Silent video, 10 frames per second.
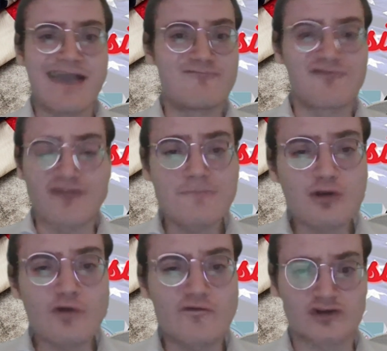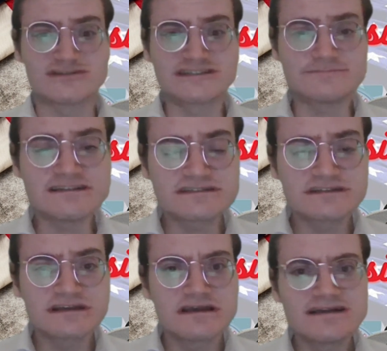a flamethrower for
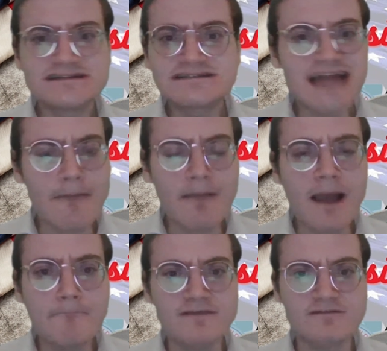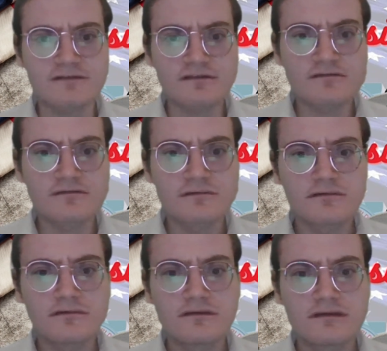Christmas, it's not my business.
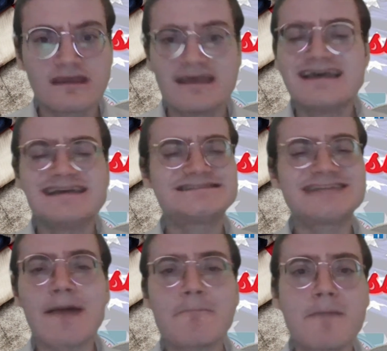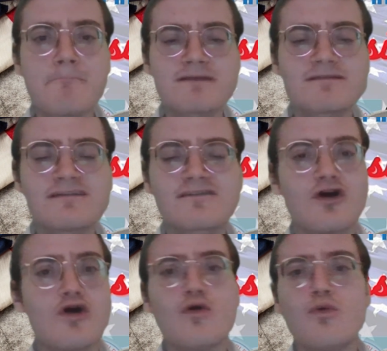It's not my business
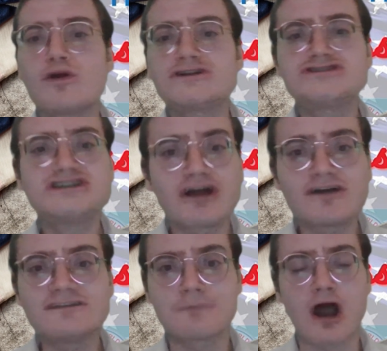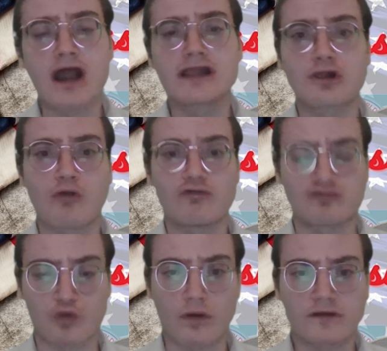what she does behind closed
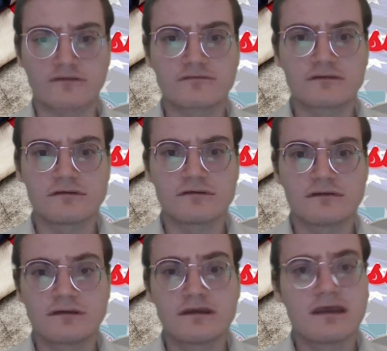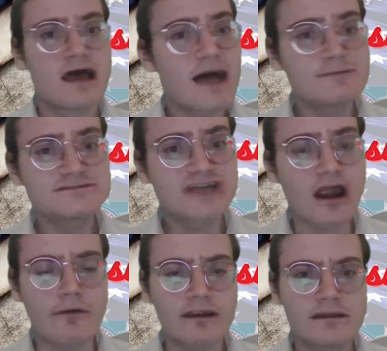doors. I'm
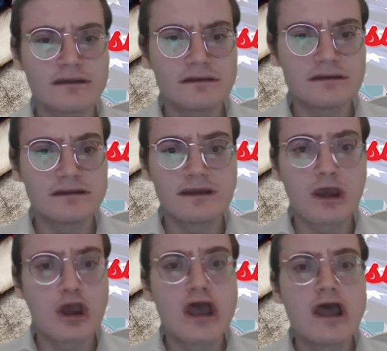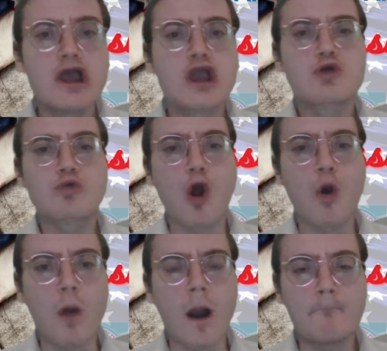sorry.
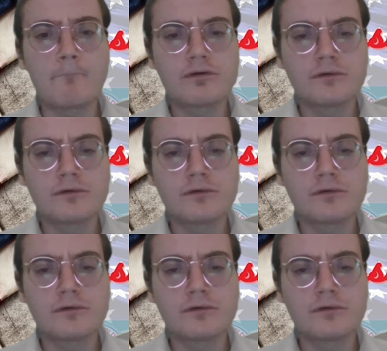Grow up.